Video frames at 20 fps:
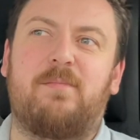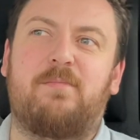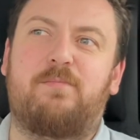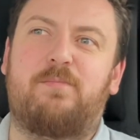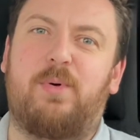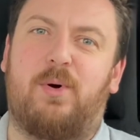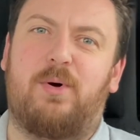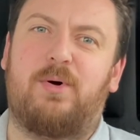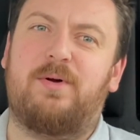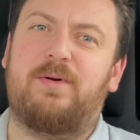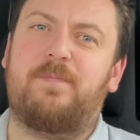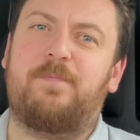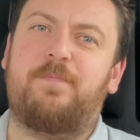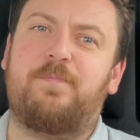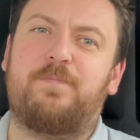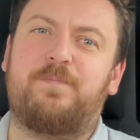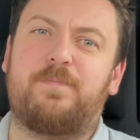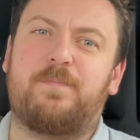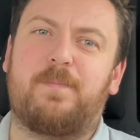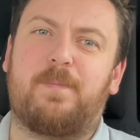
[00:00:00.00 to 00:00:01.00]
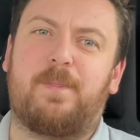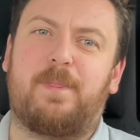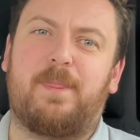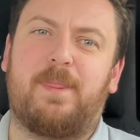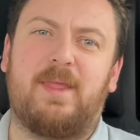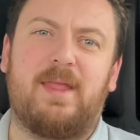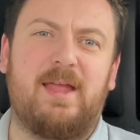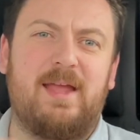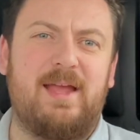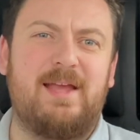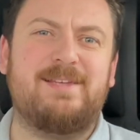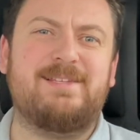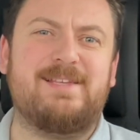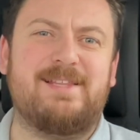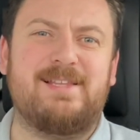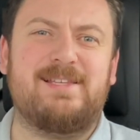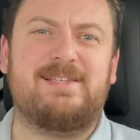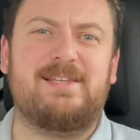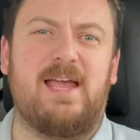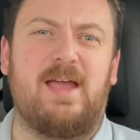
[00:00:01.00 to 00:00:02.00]
But is it
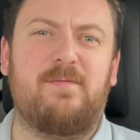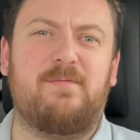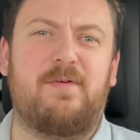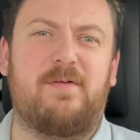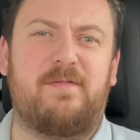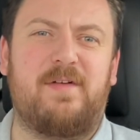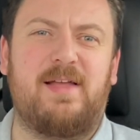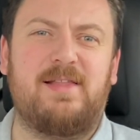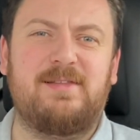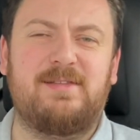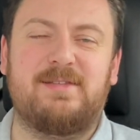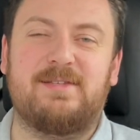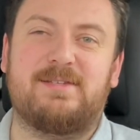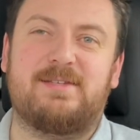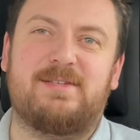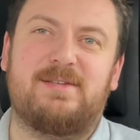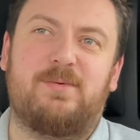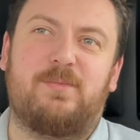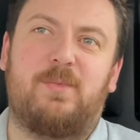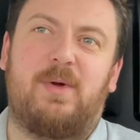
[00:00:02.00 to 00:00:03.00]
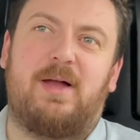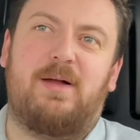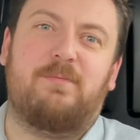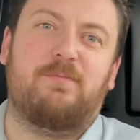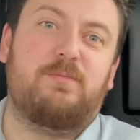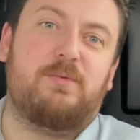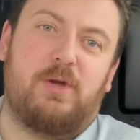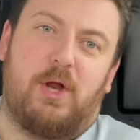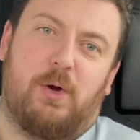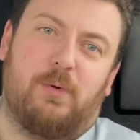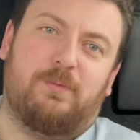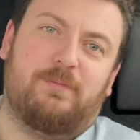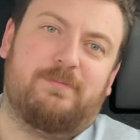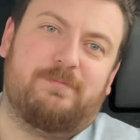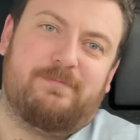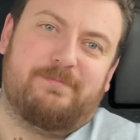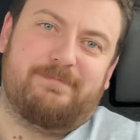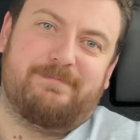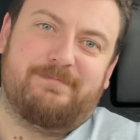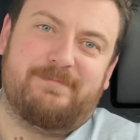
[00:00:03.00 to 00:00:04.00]
the same for vans? Well, no,
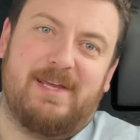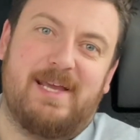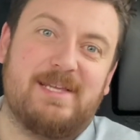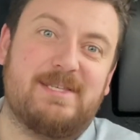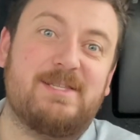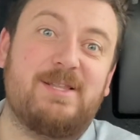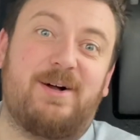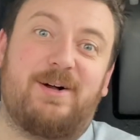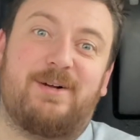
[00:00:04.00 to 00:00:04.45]
it's not.